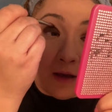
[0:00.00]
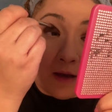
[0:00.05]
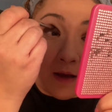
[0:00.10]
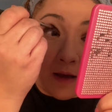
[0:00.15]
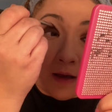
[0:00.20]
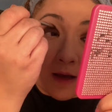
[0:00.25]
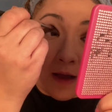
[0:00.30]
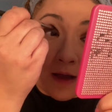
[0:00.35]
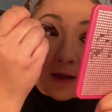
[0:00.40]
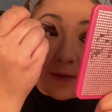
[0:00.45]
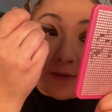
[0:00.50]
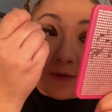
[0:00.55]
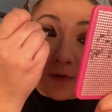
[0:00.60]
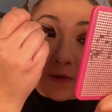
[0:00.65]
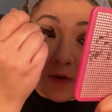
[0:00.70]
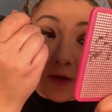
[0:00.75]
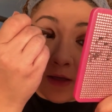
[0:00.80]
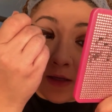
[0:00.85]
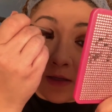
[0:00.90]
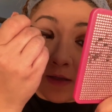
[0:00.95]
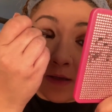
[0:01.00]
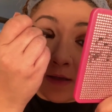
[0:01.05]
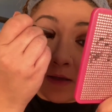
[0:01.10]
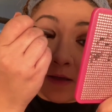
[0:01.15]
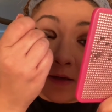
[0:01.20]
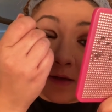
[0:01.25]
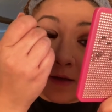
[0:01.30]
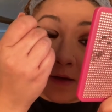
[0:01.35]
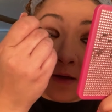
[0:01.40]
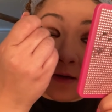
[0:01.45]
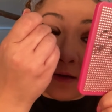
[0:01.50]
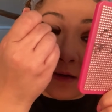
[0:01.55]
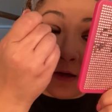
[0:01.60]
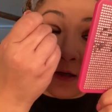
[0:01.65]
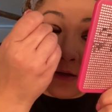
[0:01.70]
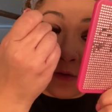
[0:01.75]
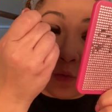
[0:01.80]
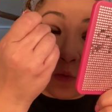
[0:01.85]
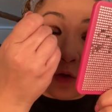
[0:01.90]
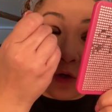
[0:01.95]
on the crease,
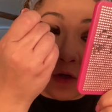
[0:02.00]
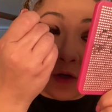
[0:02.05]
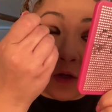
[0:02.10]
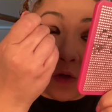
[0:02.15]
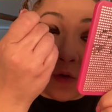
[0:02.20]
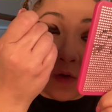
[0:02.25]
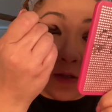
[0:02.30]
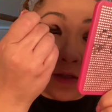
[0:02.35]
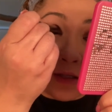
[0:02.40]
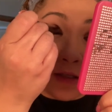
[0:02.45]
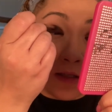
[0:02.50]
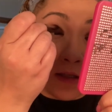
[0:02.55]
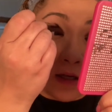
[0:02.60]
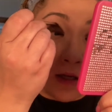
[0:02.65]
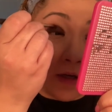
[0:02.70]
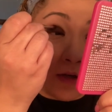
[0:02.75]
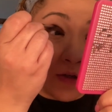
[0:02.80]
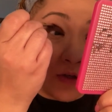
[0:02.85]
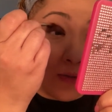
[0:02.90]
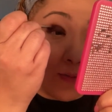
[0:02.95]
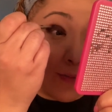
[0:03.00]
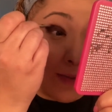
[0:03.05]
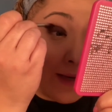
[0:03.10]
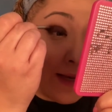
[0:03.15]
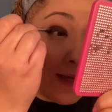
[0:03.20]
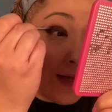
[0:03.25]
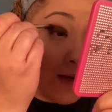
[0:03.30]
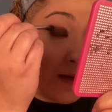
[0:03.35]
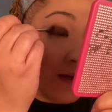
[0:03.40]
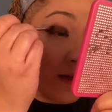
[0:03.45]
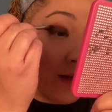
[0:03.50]
because we're gonna use this color to blend